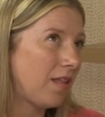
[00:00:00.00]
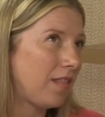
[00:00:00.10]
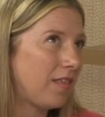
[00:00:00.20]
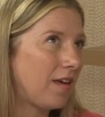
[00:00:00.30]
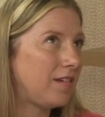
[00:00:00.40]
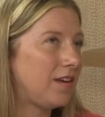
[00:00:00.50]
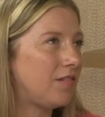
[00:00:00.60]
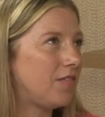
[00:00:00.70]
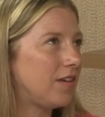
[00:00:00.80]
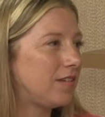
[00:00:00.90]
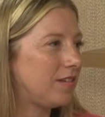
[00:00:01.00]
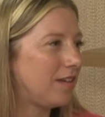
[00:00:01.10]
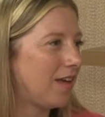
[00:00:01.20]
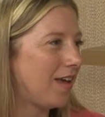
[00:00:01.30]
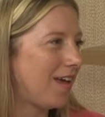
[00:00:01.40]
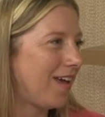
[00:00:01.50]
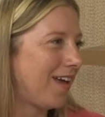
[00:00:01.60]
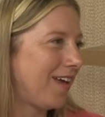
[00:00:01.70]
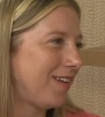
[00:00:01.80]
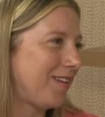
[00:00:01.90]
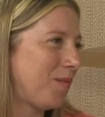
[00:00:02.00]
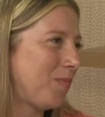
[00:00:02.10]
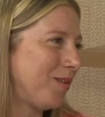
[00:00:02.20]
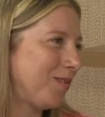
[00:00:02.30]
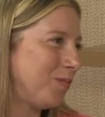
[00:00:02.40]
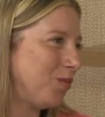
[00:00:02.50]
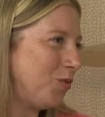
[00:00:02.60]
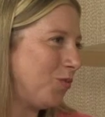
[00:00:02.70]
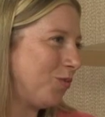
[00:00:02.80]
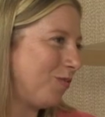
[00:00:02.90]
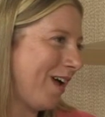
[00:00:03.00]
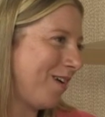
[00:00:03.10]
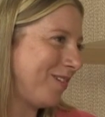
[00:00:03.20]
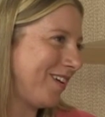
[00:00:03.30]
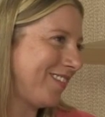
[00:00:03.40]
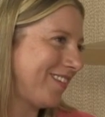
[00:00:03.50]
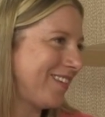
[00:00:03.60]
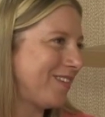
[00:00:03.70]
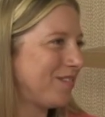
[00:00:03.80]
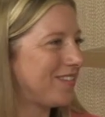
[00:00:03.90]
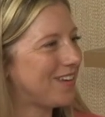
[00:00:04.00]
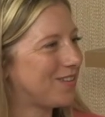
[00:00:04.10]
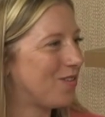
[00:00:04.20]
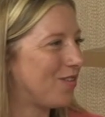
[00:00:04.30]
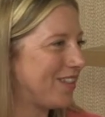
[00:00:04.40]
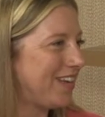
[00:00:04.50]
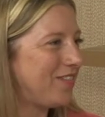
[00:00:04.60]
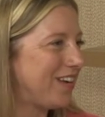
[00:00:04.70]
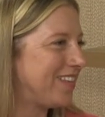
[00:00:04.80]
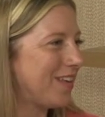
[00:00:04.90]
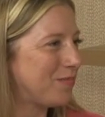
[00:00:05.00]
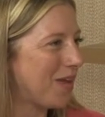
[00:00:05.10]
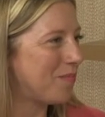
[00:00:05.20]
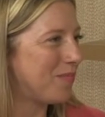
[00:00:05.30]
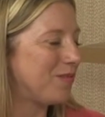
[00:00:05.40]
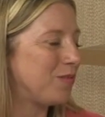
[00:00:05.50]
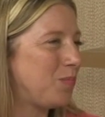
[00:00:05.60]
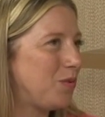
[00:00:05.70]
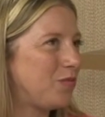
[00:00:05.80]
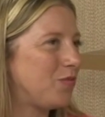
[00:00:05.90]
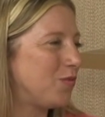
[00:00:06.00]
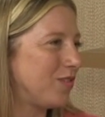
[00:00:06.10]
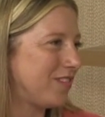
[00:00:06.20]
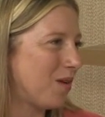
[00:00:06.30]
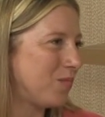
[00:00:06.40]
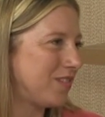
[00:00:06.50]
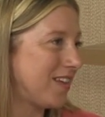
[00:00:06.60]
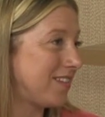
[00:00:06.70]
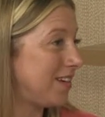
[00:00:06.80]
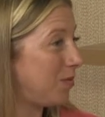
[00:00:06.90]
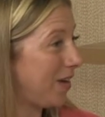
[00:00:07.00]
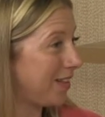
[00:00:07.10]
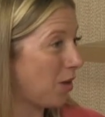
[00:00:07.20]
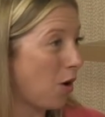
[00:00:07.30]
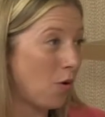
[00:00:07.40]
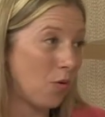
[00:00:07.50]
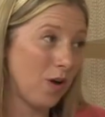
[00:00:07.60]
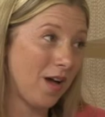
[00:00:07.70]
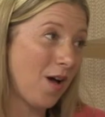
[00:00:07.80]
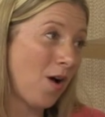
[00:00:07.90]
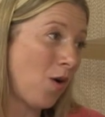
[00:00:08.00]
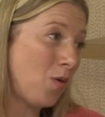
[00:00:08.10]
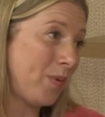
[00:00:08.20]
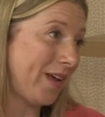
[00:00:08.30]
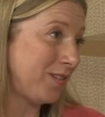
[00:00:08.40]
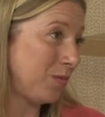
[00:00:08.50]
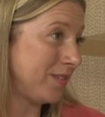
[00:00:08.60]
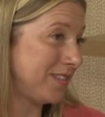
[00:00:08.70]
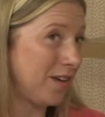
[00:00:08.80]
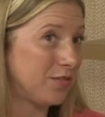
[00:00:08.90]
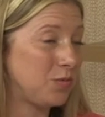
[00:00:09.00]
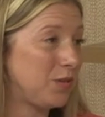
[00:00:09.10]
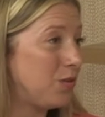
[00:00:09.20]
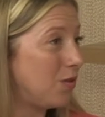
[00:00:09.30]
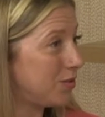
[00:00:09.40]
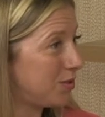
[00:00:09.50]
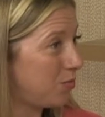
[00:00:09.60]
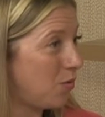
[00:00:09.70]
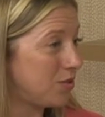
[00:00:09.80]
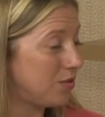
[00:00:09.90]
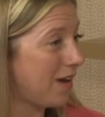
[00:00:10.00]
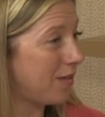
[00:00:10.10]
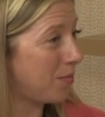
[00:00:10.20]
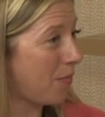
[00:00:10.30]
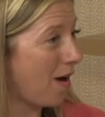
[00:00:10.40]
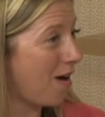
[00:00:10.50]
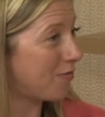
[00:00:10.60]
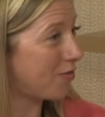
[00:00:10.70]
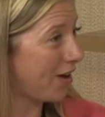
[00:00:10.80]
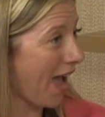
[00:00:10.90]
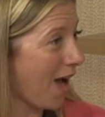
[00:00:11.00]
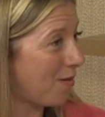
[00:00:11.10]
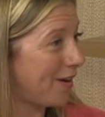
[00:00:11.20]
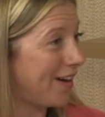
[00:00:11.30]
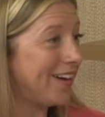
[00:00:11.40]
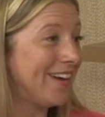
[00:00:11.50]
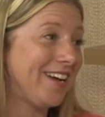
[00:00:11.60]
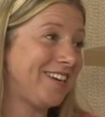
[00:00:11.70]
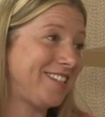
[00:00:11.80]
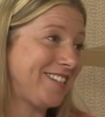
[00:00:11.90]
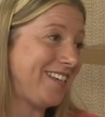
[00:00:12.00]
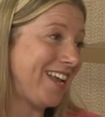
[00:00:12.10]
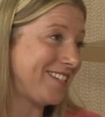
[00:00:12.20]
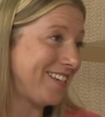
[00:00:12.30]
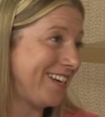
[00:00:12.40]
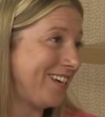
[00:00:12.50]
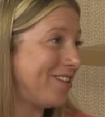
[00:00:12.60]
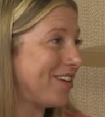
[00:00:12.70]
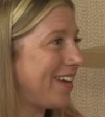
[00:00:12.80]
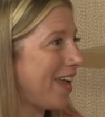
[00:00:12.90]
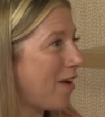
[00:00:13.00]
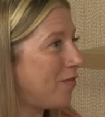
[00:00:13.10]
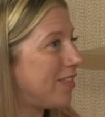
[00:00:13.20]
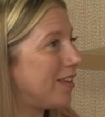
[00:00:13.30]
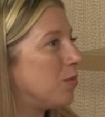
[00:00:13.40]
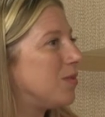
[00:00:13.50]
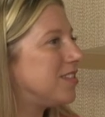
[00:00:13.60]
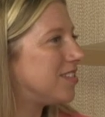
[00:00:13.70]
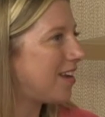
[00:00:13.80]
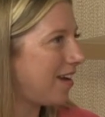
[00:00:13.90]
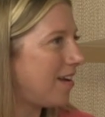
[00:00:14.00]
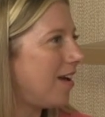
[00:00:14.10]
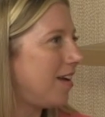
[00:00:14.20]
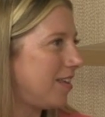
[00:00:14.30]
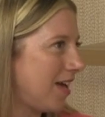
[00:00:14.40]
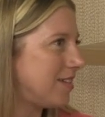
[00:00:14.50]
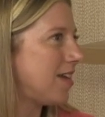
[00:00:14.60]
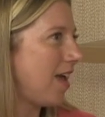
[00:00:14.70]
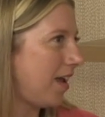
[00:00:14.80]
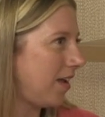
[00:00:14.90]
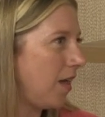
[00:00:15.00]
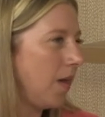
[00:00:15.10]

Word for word: 30 of us and they put some shawls around us because it was six o'clock in the evening in September. It was beautiful. The sun was setting. We had the whole whole place to ourselves. So we got to wander around the park for an hour, just leisurely looking at everything that we'd seen earlier that day,